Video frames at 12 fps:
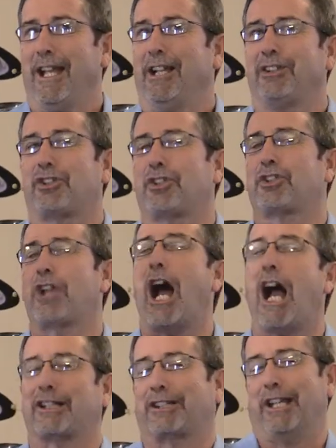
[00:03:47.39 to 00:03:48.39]

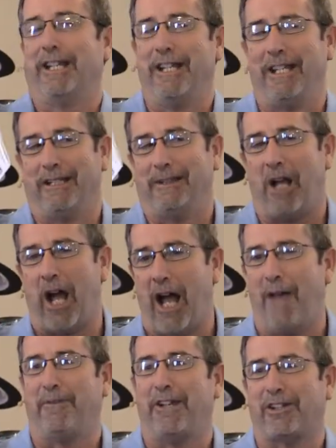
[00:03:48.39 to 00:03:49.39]
Stockton
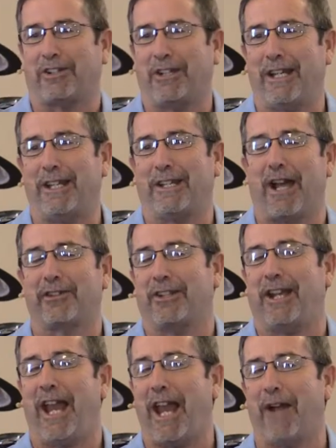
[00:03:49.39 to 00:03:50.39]
obviously doesn't
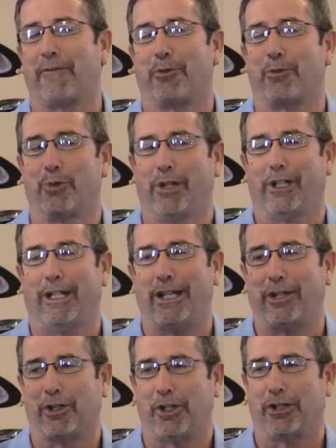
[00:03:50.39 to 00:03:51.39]
have really
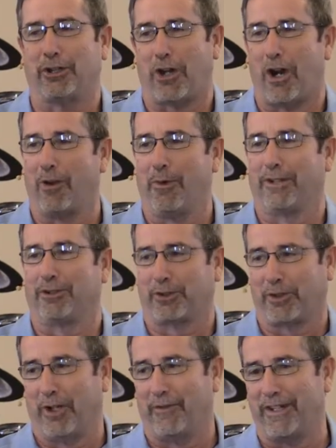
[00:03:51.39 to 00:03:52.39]
good car rental
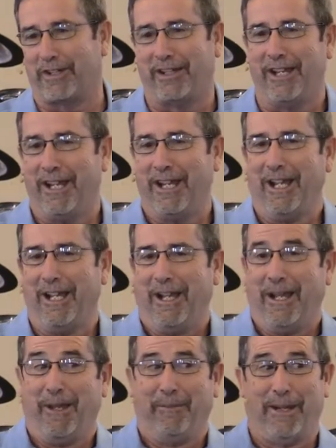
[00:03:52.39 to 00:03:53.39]
service
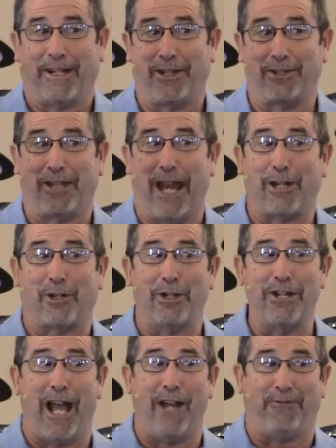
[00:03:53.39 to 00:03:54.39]
because they could
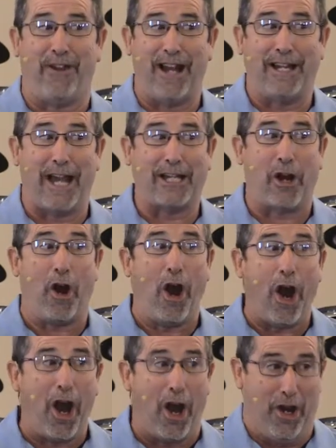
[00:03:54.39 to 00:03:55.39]
not find a
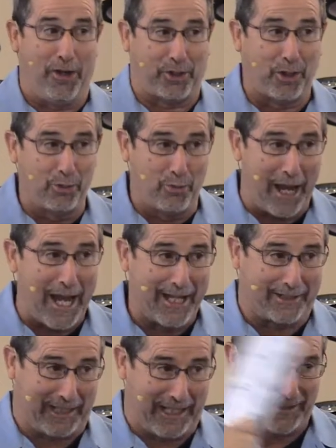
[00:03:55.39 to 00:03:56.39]
car to
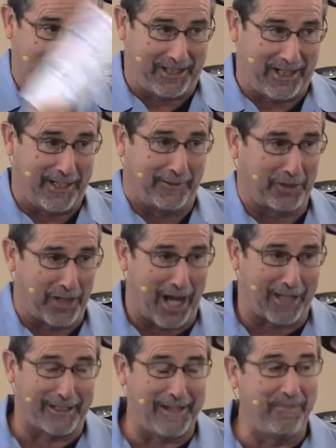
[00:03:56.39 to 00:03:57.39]
rent in the city of
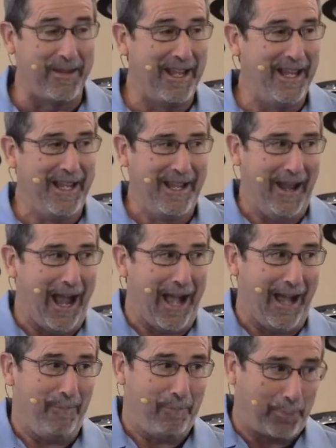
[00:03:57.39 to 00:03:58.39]
Stockton.
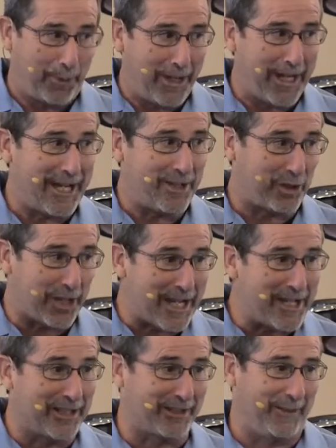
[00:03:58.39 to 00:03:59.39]
Pretty
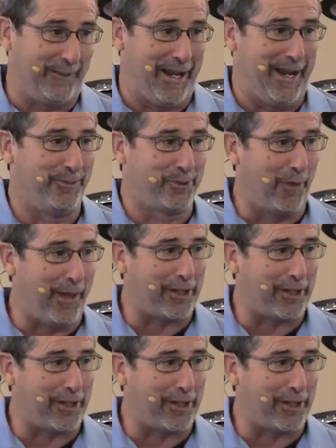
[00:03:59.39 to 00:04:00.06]
ingenious of them. So they